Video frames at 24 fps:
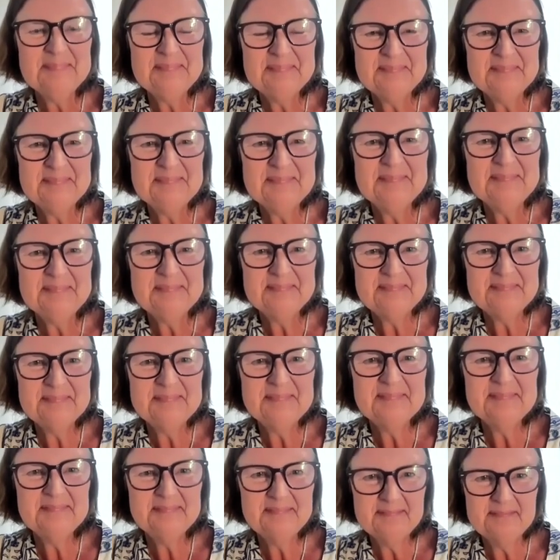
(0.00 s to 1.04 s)

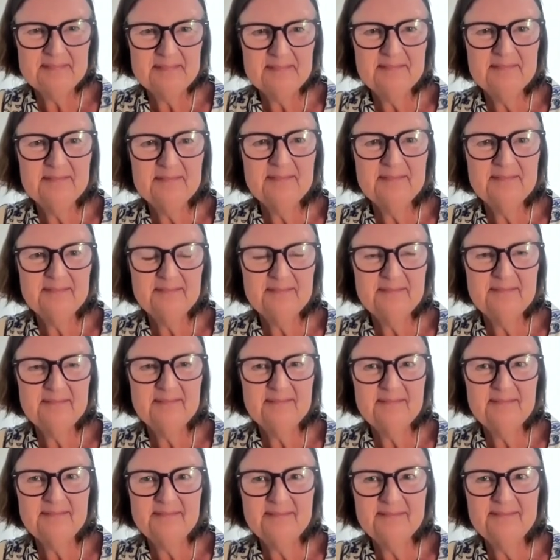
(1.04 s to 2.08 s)

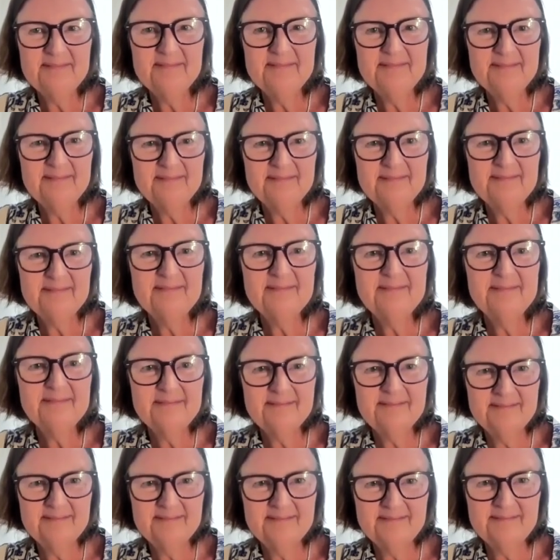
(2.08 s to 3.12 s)

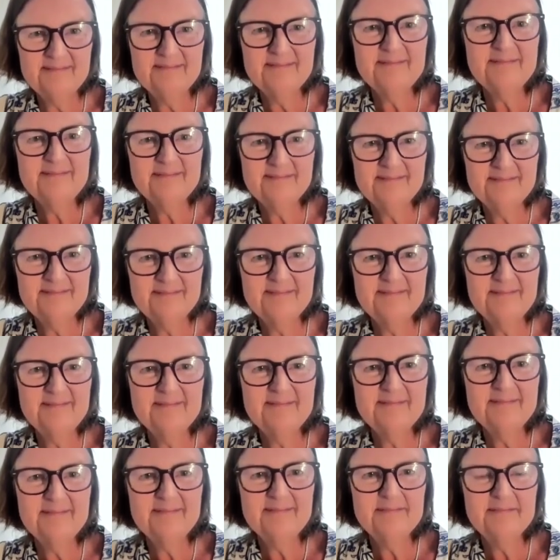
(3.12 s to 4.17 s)

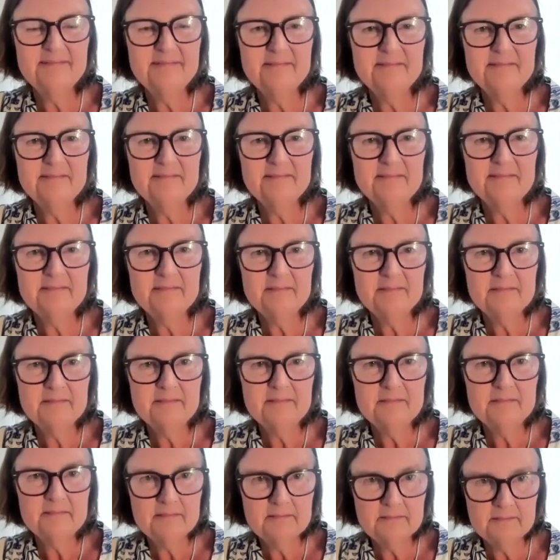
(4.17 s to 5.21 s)

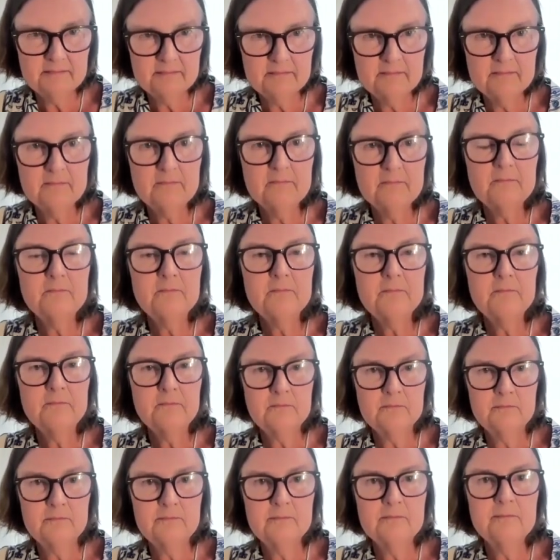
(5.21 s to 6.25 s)

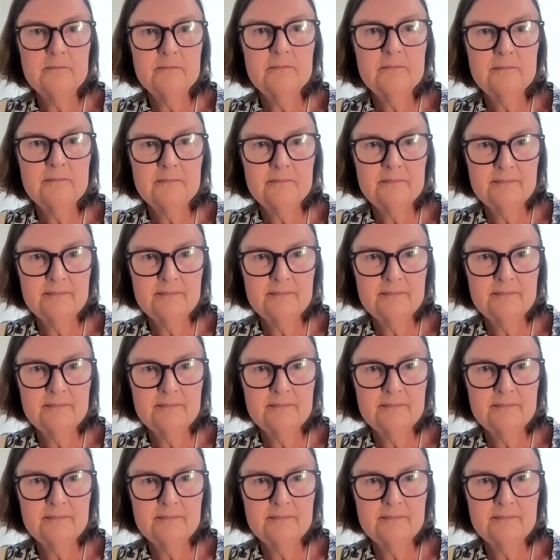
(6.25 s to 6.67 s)
This person isn't speaking.